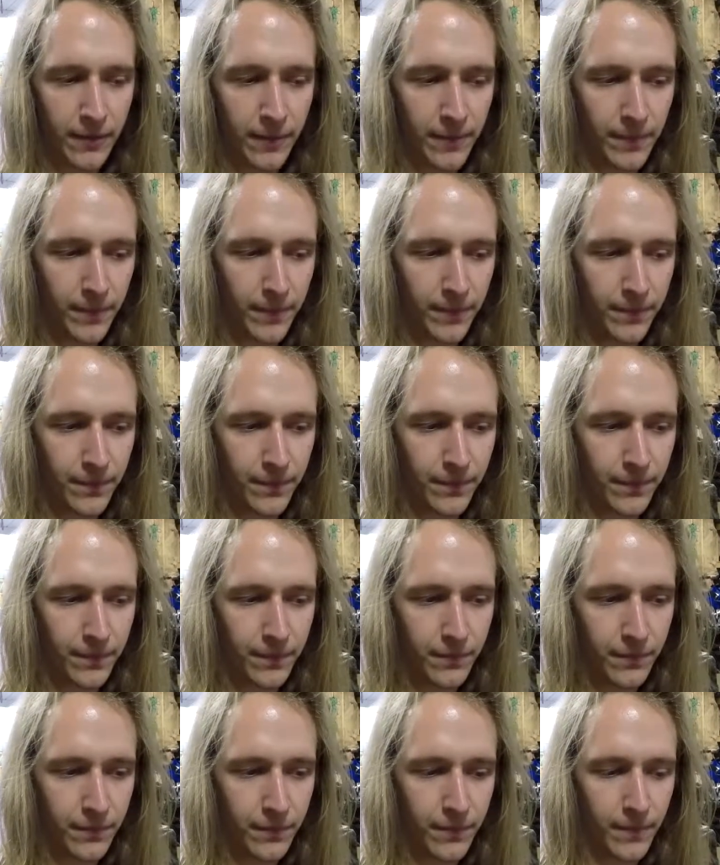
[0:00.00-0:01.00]

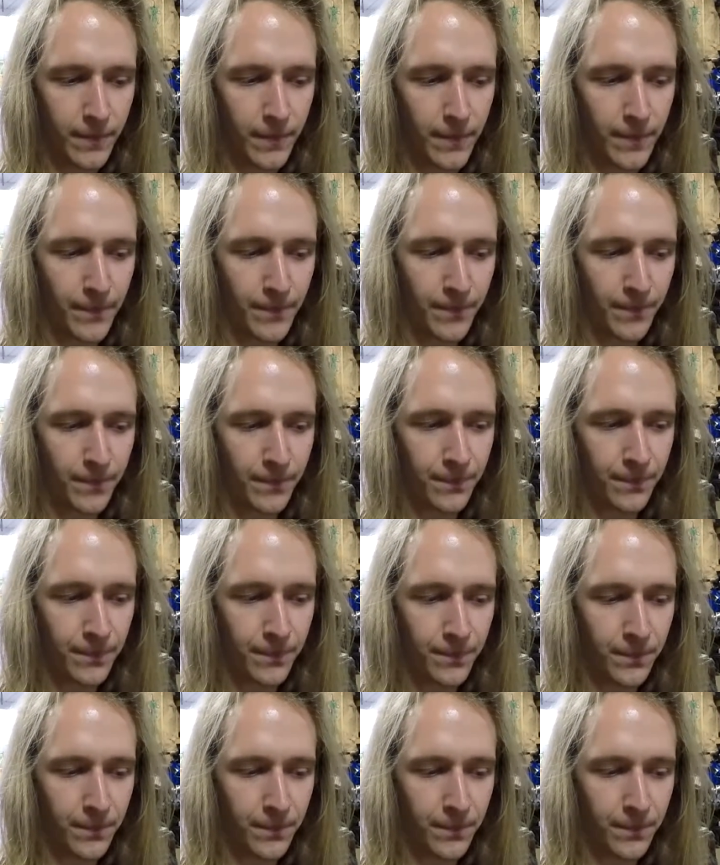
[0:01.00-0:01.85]
(no one is talking)